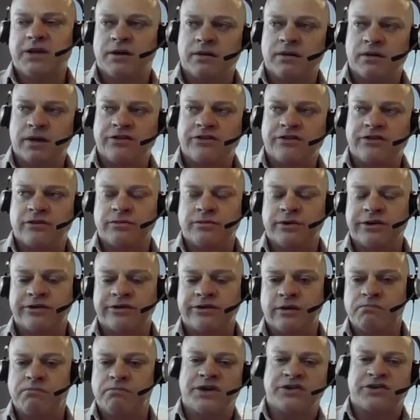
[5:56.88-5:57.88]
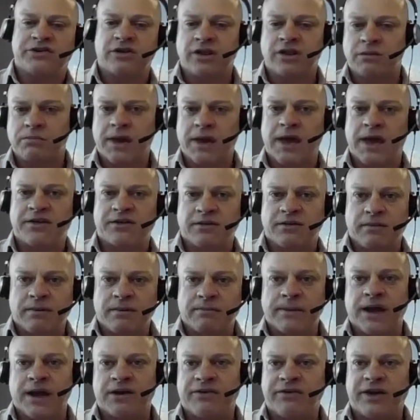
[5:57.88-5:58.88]
instruments that measure the
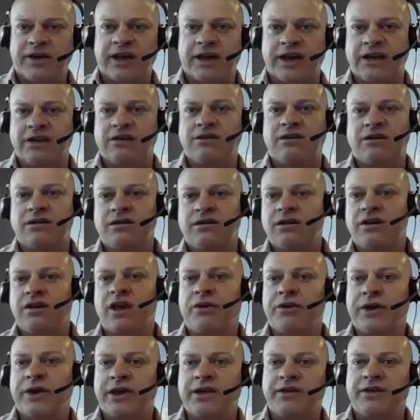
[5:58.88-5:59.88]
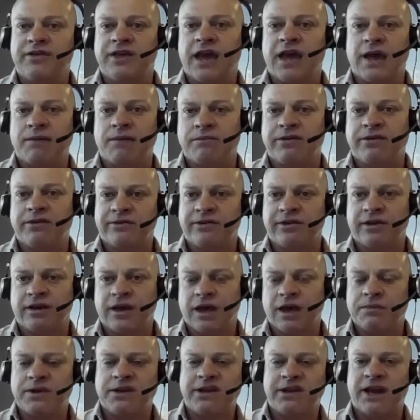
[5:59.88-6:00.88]
amount of heat going into the atmosphere,
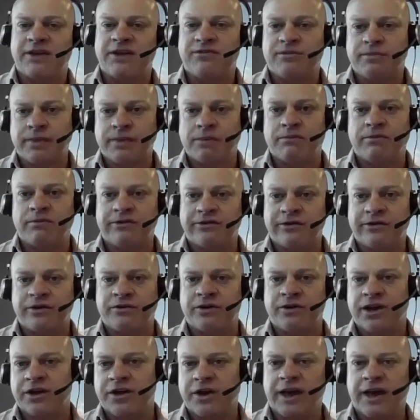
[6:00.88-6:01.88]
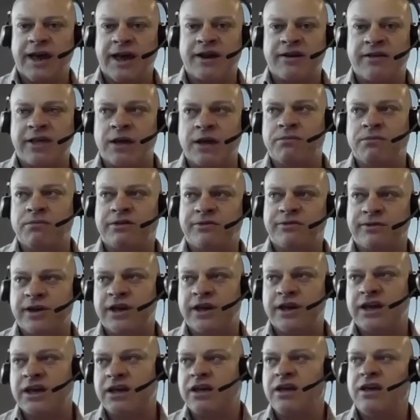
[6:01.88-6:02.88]
coming down from the atmosphere and going out of the
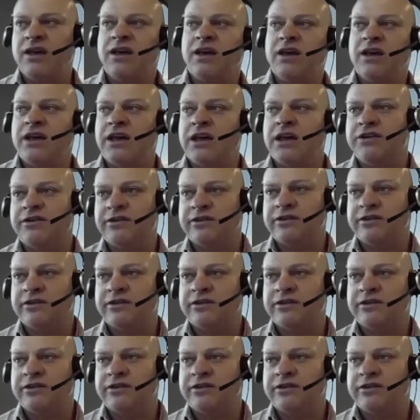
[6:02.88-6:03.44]
atmosphere into